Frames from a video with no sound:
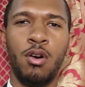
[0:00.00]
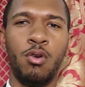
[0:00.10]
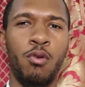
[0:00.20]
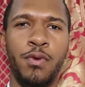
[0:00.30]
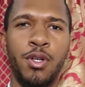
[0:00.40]

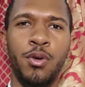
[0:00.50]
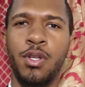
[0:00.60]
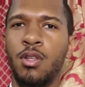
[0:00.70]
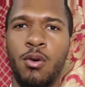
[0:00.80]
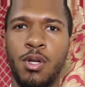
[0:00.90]
Don't overdo
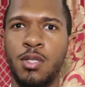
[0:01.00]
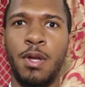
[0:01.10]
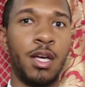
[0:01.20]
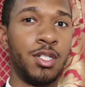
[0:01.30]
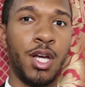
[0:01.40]
it. You don't wanna
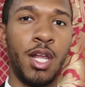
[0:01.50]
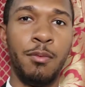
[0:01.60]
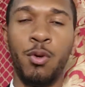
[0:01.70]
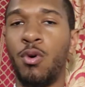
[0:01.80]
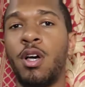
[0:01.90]
smell like a giant
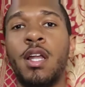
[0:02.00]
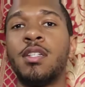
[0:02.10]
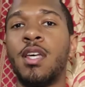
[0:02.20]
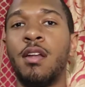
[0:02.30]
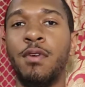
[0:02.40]
lemon walking
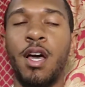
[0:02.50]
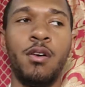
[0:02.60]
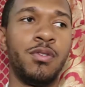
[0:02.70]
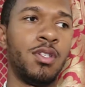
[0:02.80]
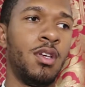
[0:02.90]
outside of your
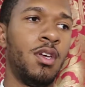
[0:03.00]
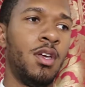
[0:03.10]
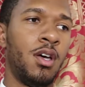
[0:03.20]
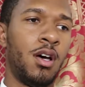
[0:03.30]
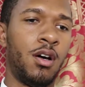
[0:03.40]
house.
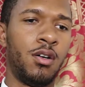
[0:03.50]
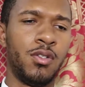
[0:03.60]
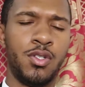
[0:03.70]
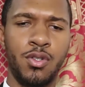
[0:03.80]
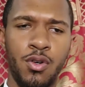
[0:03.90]

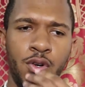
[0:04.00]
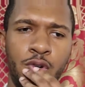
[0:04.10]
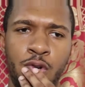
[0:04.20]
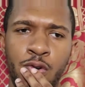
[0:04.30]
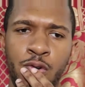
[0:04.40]

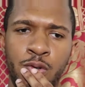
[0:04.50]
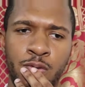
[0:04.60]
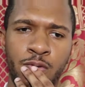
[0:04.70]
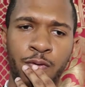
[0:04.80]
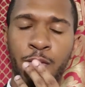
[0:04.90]
Also,
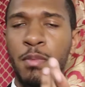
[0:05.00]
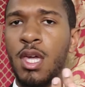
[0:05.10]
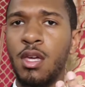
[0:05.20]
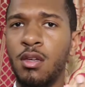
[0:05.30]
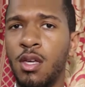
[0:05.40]
for
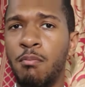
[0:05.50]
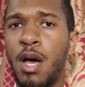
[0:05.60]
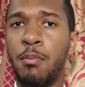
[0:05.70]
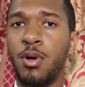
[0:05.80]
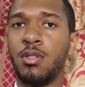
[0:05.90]
me, in
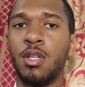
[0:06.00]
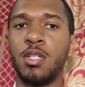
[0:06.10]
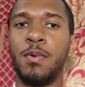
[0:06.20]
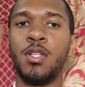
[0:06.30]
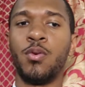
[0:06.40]
my personal
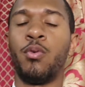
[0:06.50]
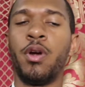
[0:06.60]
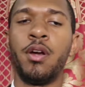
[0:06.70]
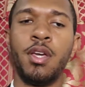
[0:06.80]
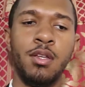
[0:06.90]
experience when
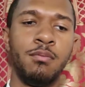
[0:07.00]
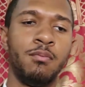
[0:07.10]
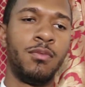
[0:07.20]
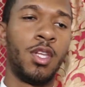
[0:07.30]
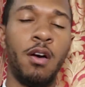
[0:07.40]
wearing it,
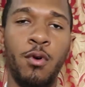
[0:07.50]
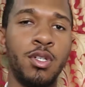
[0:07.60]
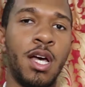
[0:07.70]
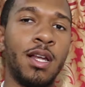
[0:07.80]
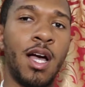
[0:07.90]
I've
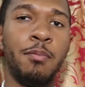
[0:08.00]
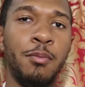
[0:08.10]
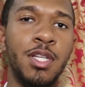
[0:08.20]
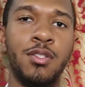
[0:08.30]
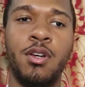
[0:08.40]
always gotten
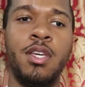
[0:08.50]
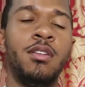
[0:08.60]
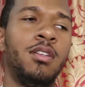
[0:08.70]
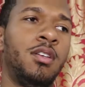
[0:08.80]
compliments on it.